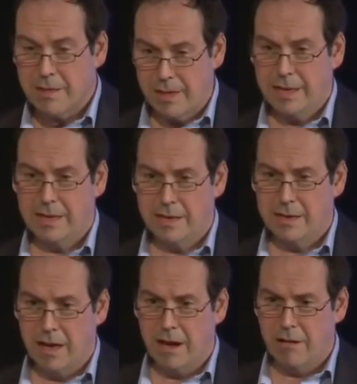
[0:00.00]
they
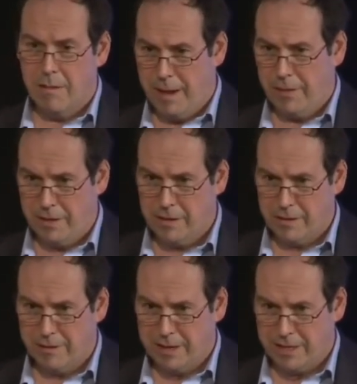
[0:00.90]
didn't know about the
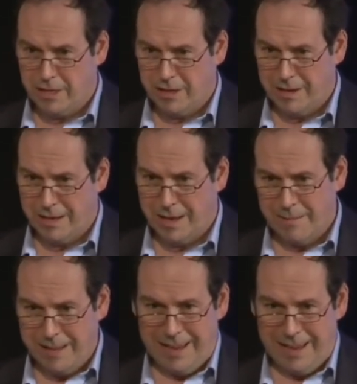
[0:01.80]
earthquake in China.